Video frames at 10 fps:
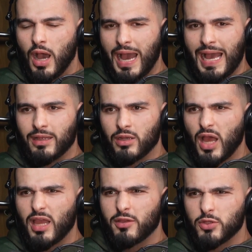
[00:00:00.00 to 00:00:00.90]
At,
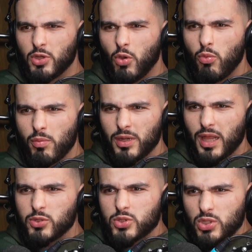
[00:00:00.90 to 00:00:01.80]
like, you know,
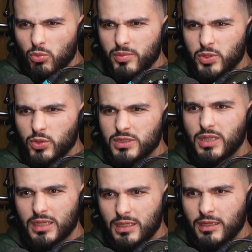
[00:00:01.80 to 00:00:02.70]
like you see a woman doing
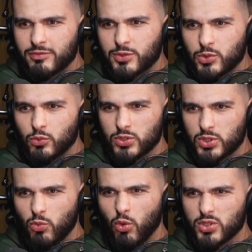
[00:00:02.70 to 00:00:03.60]
deadlifts or mm.
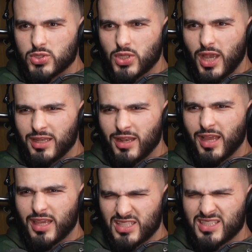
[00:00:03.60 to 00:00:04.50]
squats and
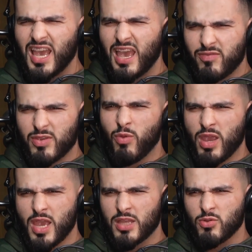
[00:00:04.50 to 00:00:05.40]
like it's a heavy
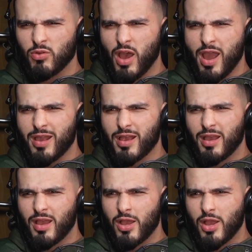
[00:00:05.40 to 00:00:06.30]
weight and you're like,
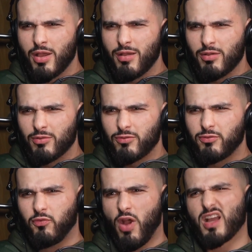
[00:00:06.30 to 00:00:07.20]

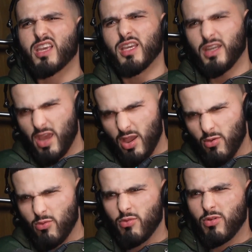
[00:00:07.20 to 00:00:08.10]
fucking hell.